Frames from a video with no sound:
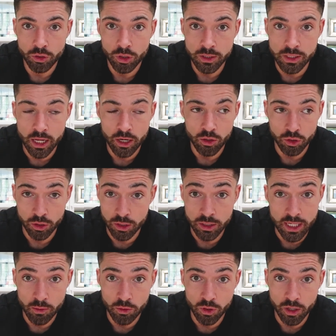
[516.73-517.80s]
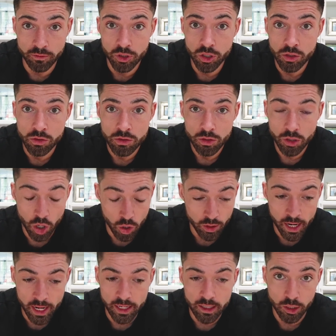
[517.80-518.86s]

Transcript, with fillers: Is that your, is that what you love to do? Okay.